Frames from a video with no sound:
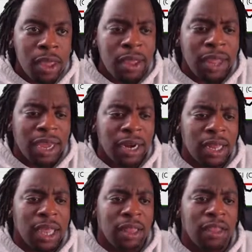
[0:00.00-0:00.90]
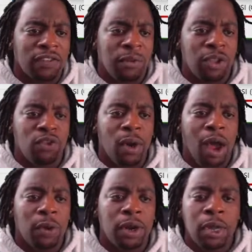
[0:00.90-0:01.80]
Taking a look at this from the 2
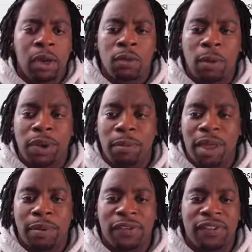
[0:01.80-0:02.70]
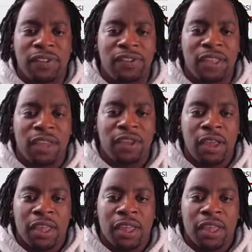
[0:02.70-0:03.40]
hour, what we can be able to see is this.